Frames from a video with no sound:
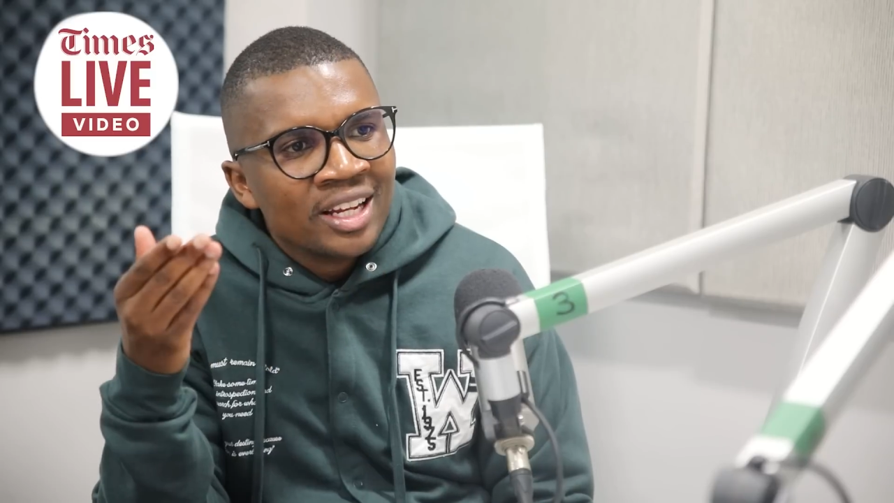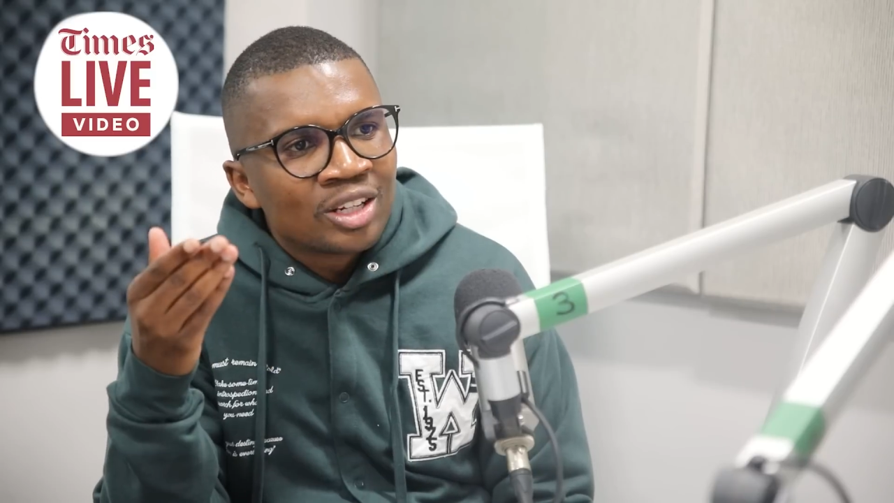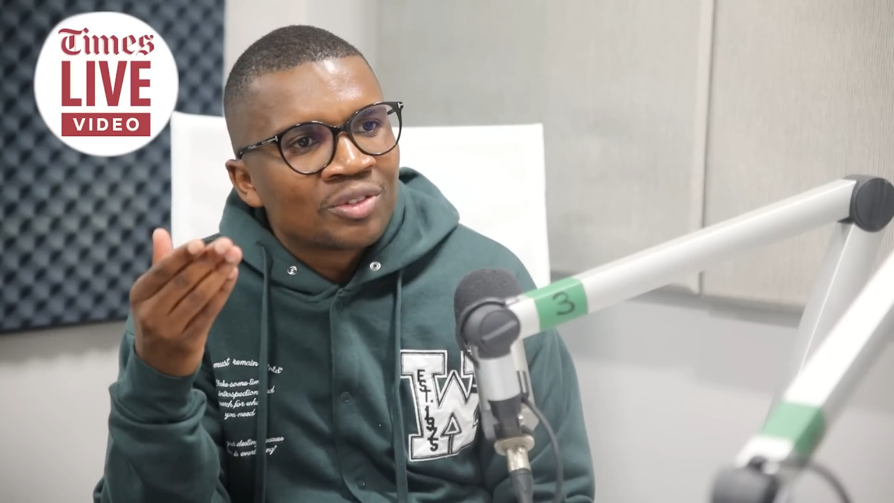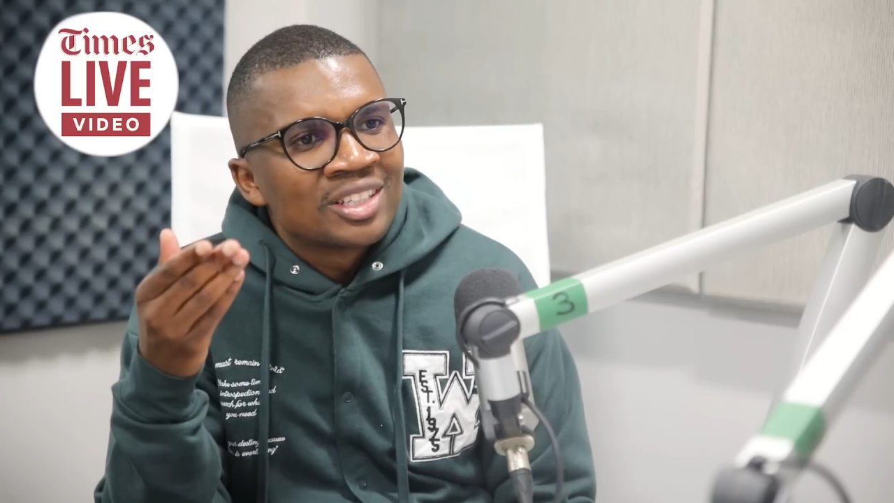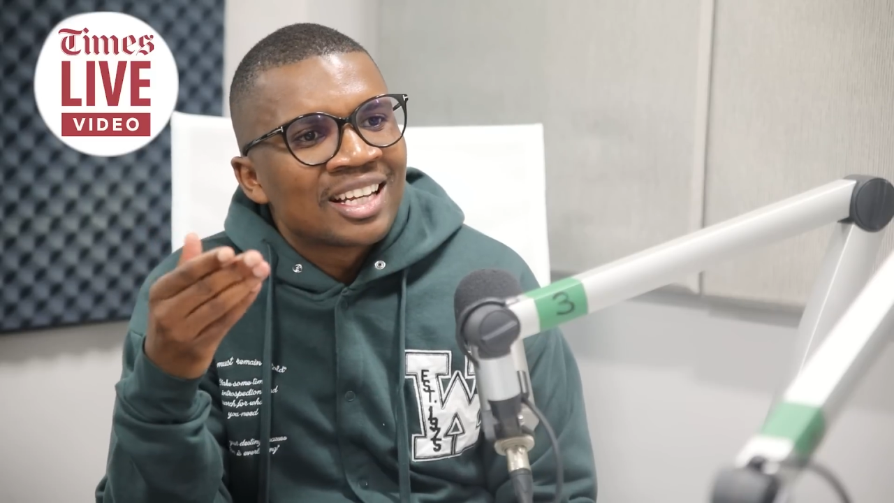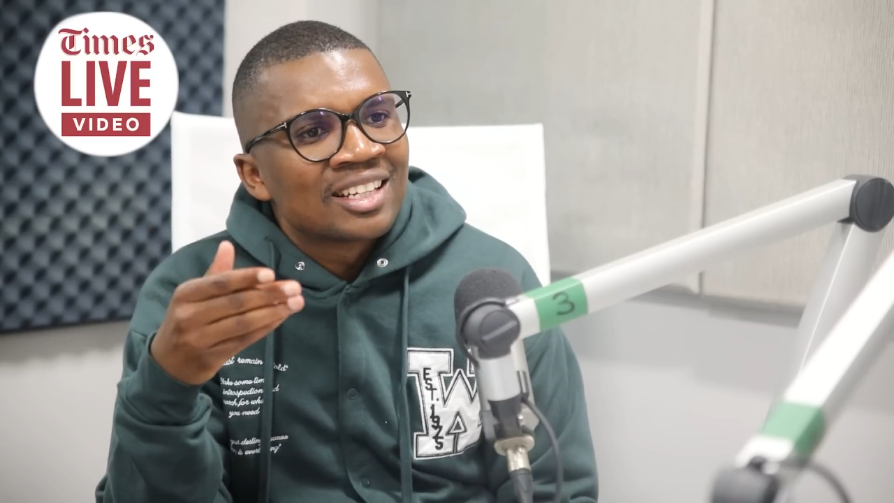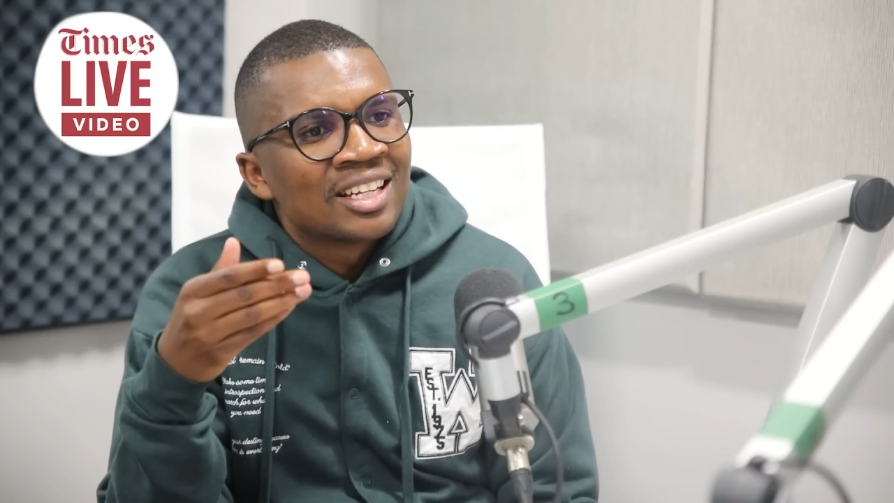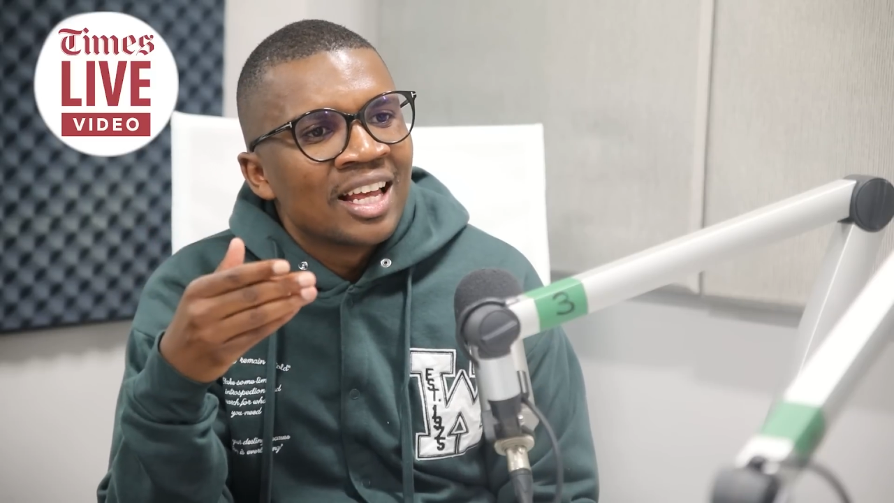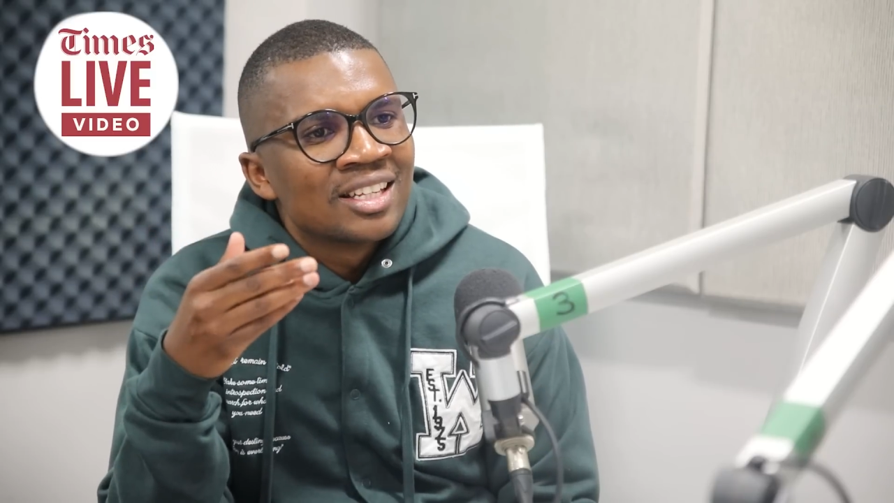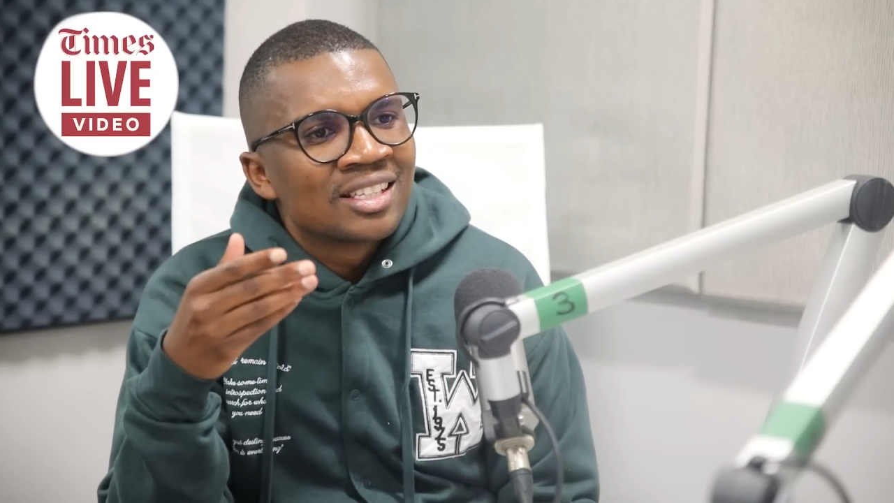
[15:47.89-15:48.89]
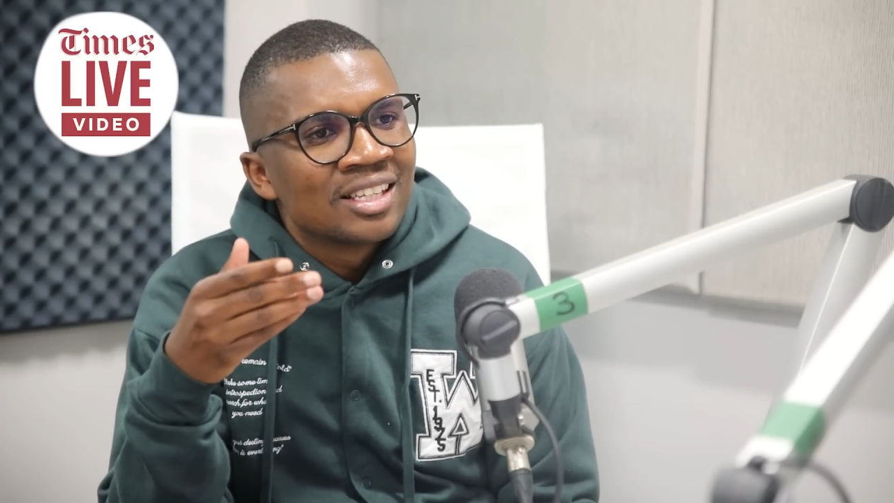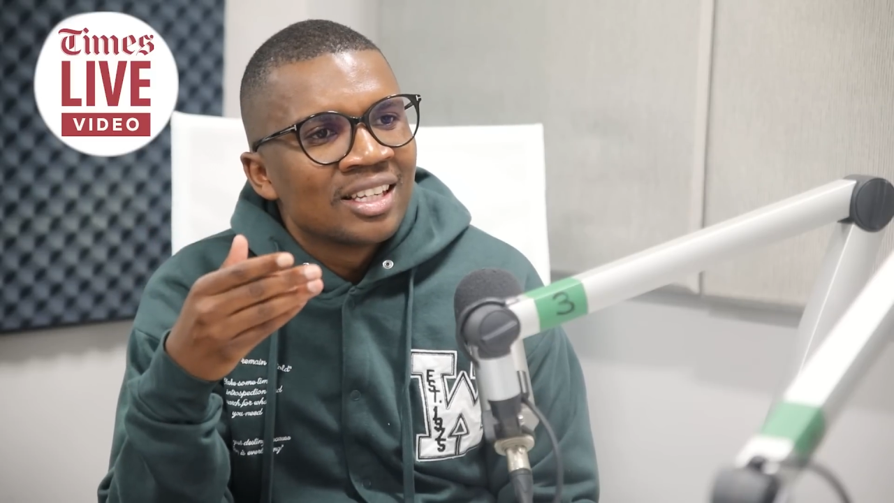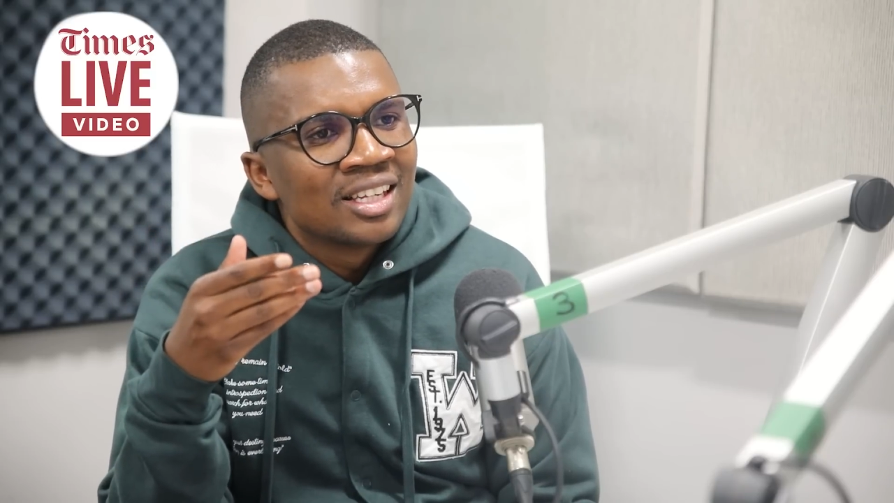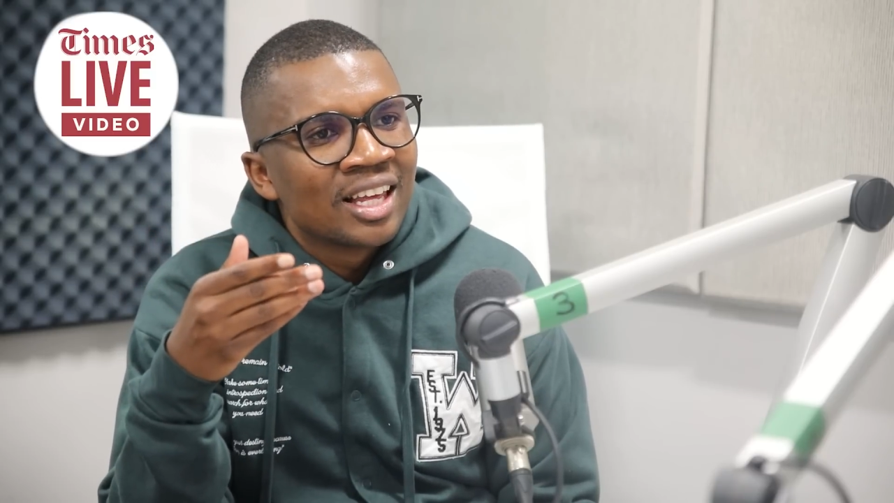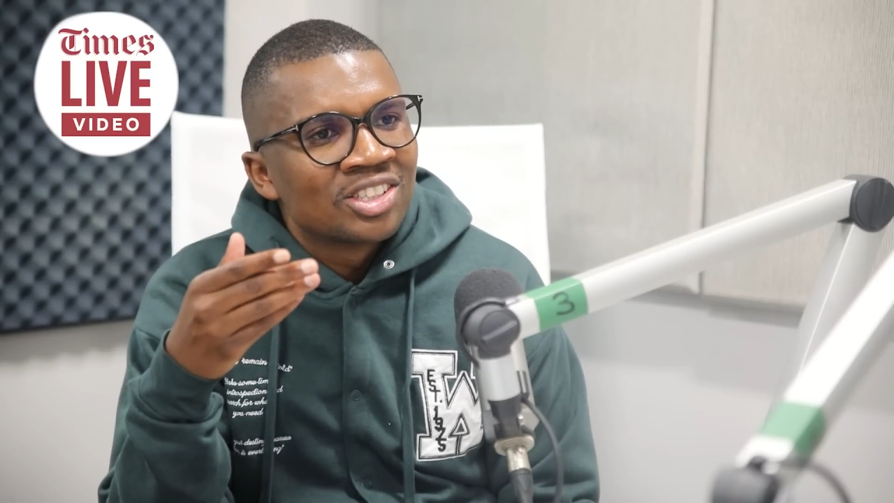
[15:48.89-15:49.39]
less of
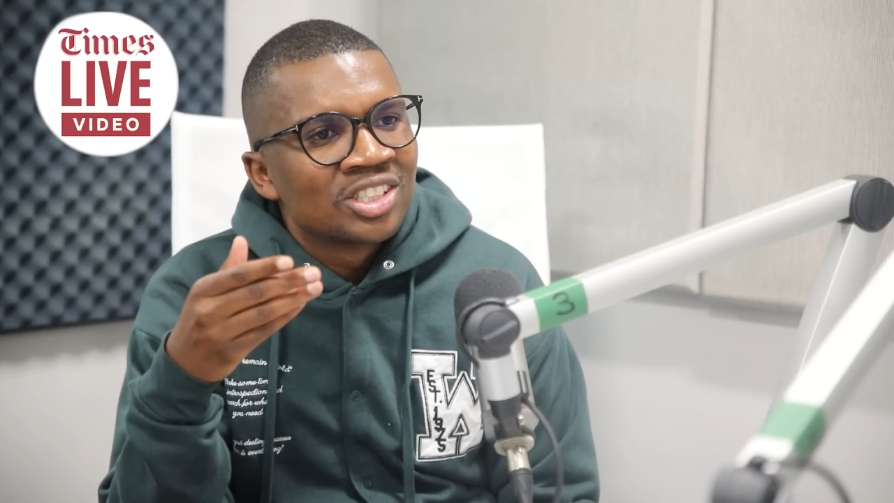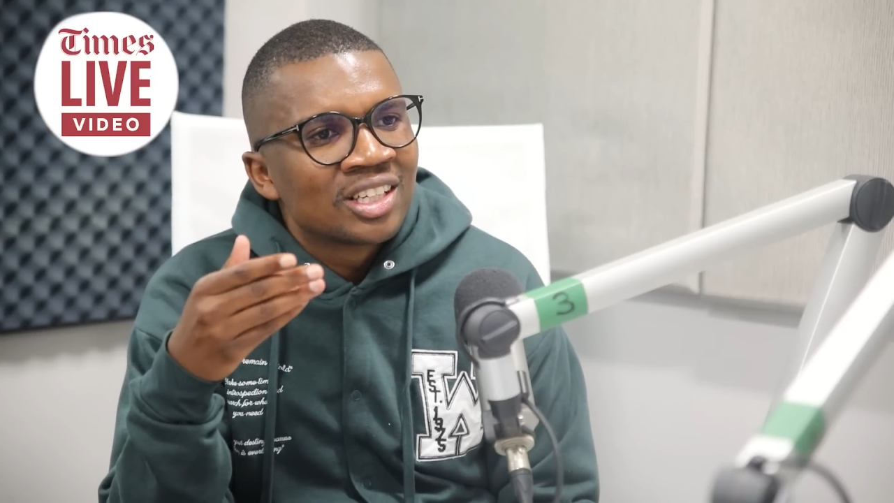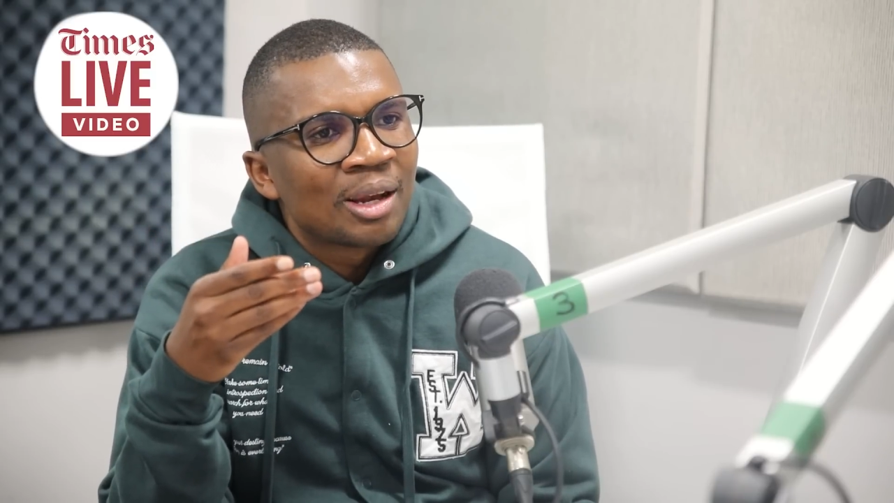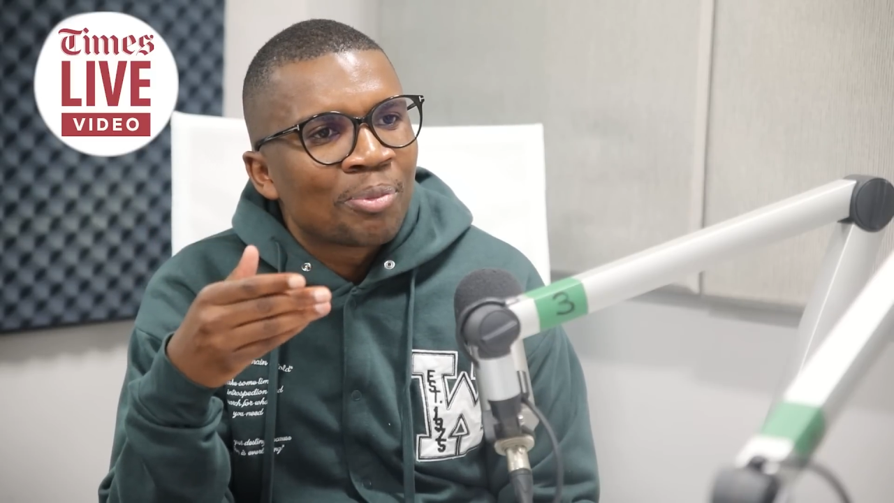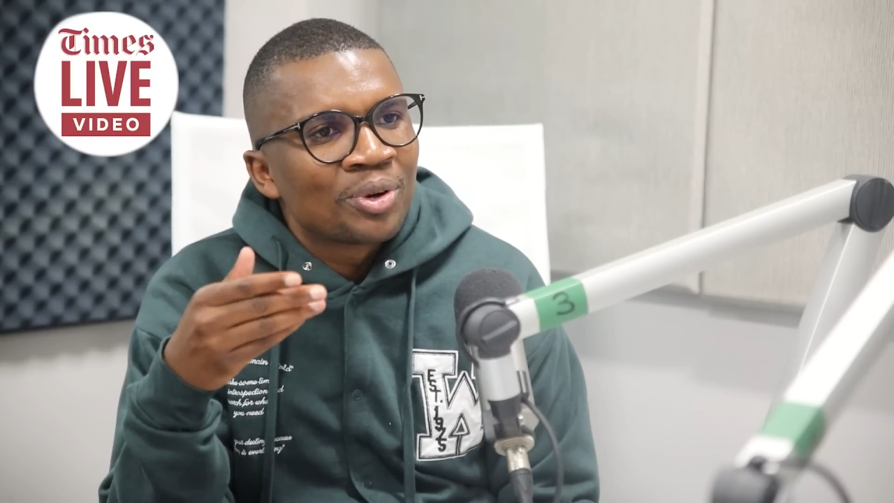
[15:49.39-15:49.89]
ANC SG can